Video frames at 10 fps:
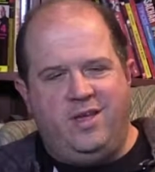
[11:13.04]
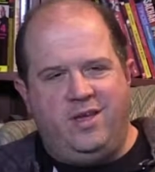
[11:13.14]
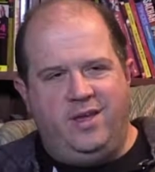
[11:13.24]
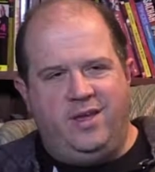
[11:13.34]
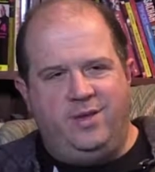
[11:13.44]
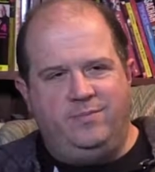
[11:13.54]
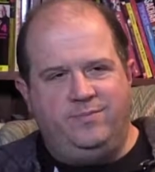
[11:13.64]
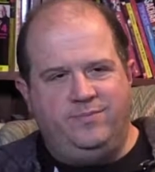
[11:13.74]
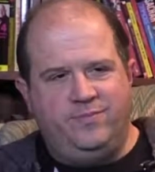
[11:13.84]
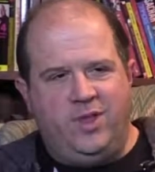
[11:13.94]
a
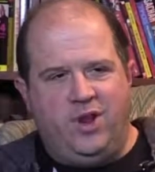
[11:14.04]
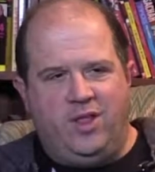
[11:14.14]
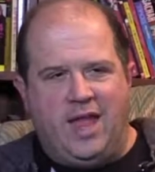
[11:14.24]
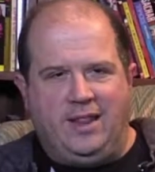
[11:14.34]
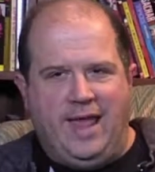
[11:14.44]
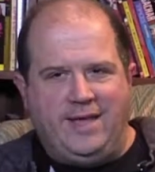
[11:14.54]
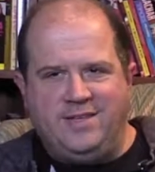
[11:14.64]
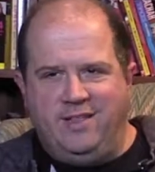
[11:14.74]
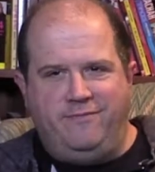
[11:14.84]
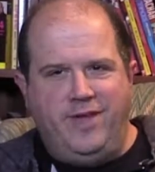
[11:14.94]
lot of likes
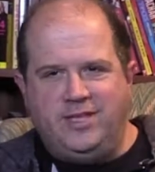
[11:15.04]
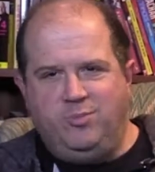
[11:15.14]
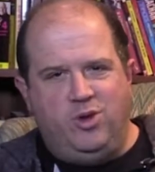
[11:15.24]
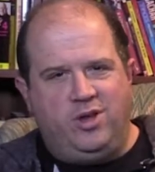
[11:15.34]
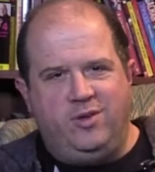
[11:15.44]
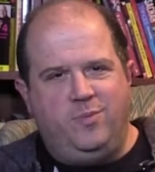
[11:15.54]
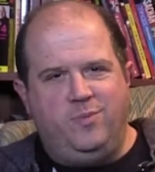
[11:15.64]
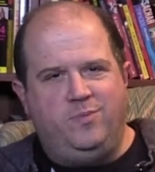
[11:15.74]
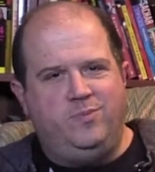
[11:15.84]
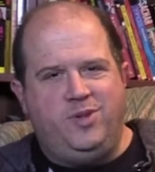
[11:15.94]
on the Facebook
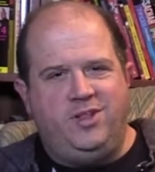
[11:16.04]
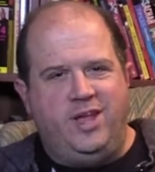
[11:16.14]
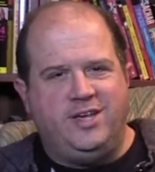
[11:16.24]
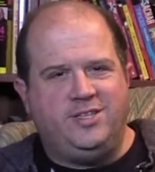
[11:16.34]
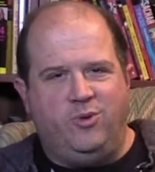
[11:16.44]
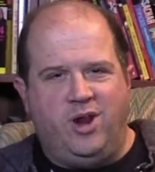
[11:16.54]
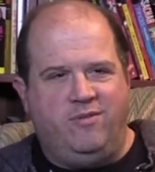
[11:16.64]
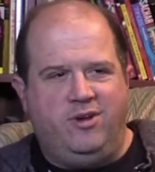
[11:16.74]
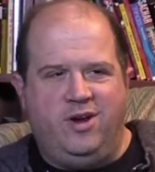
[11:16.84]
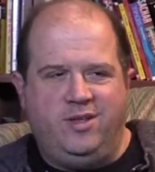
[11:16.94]
clicks or
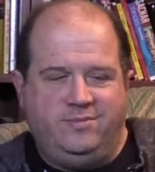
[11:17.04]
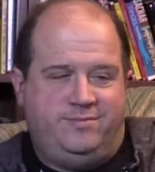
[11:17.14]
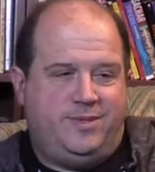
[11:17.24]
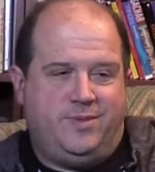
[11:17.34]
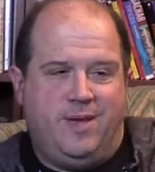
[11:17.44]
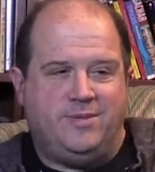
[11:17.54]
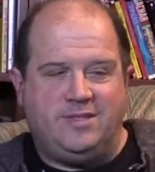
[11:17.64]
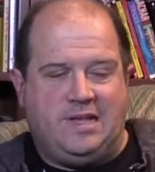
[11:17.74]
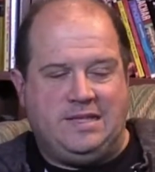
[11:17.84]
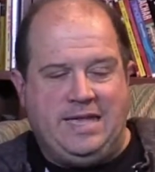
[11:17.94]
whatever, and sometimes
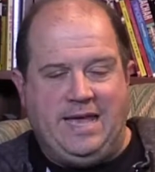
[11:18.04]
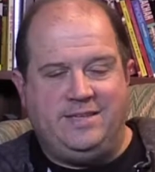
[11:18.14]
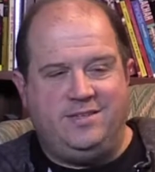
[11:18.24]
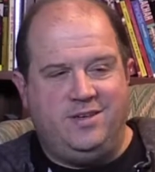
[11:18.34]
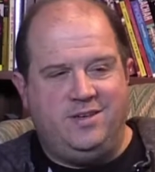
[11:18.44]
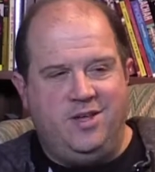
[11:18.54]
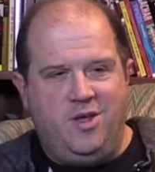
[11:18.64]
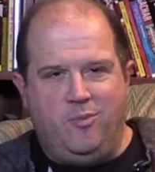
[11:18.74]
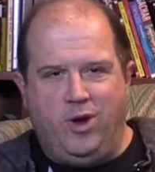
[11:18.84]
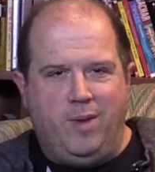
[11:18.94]
that's all it takes to
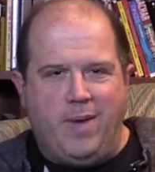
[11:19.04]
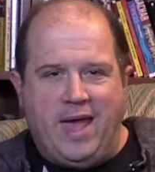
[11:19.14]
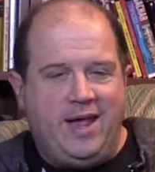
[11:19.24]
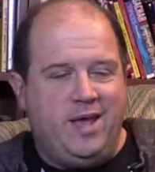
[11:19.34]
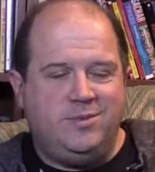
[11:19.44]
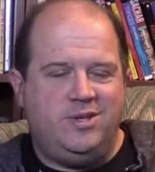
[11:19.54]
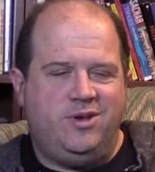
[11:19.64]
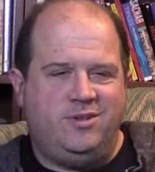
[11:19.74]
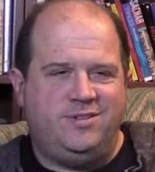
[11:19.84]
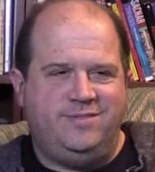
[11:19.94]
bring it back up. So
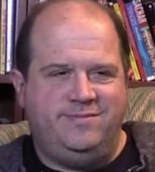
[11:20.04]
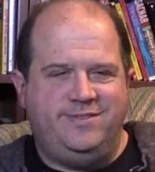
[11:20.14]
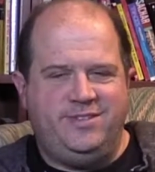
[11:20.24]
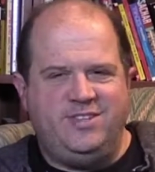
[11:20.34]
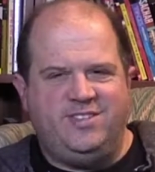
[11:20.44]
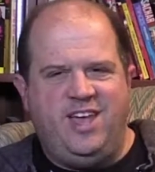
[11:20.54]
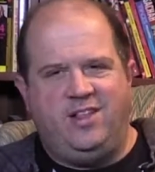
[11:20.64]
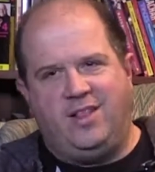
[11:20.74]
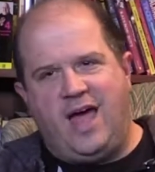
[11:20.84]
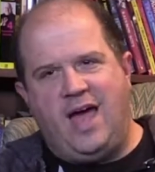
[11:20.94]
it doesn't take a
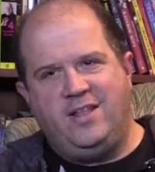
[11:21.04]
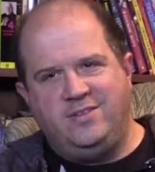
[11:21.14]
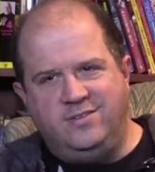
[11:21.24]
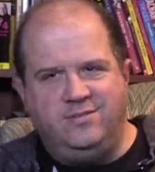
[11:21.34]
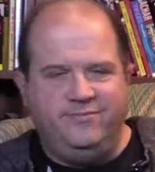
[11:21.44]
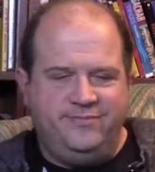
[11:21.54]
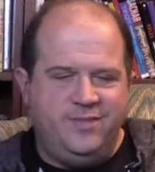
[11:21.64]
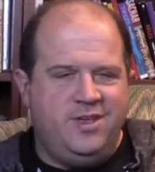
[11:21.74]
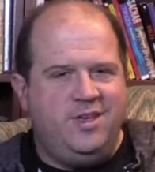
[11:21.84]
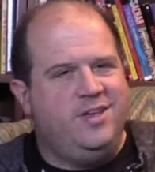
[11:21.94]
lot.
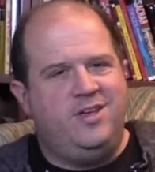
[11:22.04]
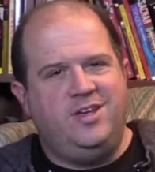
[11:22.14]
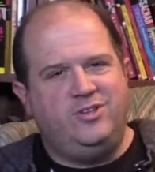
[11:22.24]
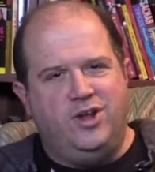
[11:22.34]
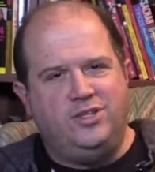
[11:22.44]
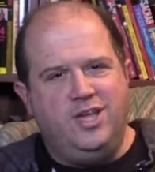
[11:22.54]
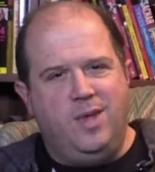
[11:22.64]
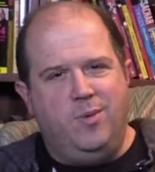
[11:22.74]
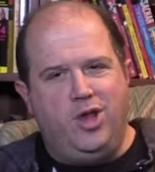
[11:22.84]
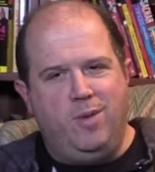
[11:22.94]
So I just
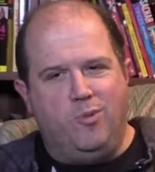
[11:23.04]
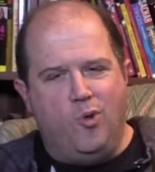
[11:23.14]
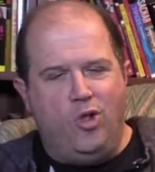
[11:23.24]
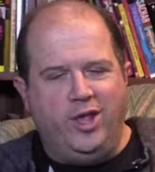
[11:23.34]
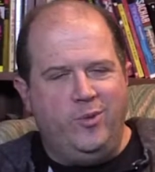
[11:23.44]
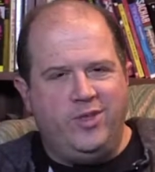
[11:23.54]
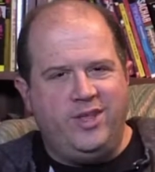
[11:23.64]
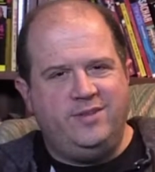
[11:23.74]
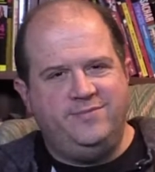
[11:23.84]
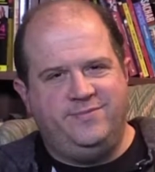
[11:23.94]
keep rolling with it.